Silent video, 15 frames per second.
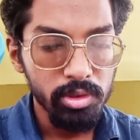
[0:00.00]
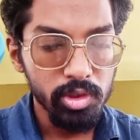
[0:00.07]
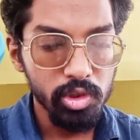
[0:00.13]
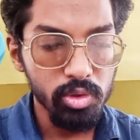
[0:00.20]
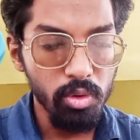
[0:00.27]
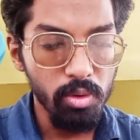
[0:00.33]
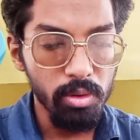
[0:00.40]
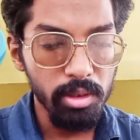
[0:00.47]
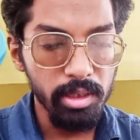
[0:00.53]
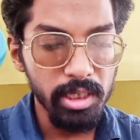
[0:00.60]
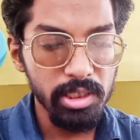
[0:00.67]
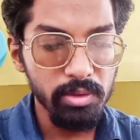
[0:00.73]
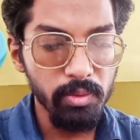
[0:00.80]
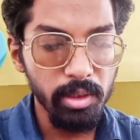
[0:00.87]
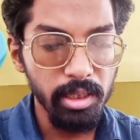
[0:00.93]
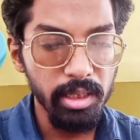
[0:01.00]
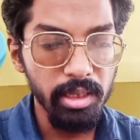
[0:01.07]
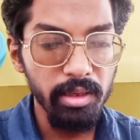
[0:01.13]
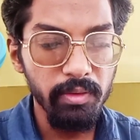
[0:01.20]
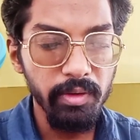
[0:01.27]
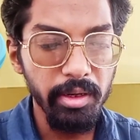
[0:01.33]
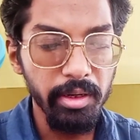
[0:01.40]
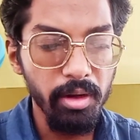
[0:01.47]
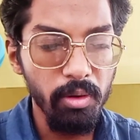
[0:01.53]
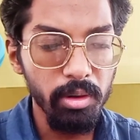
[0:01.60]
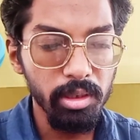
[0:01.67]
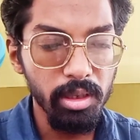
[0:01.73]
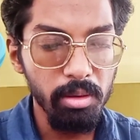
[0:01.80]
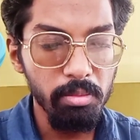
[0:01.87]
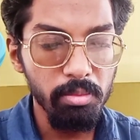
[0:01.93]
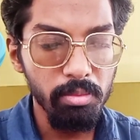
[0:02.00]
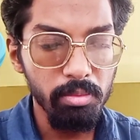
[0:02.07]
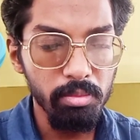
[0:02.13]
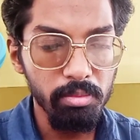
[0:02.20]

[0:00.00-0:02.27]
So let's quickly read out the